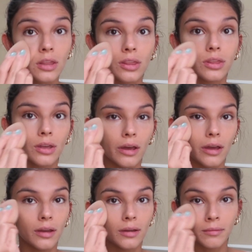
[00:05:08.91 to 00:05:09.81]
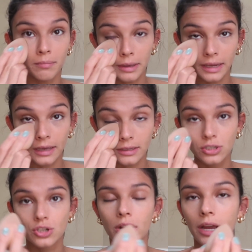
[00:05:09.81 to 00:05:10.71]
the
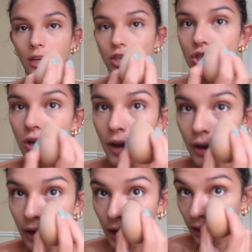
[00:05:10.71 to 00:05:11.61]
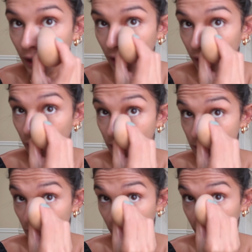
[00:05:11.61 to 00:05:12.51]
biggest trick is try to get like this
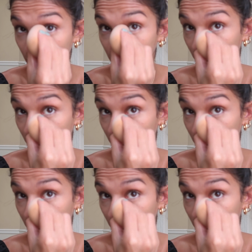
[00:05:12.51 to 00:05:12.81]
area,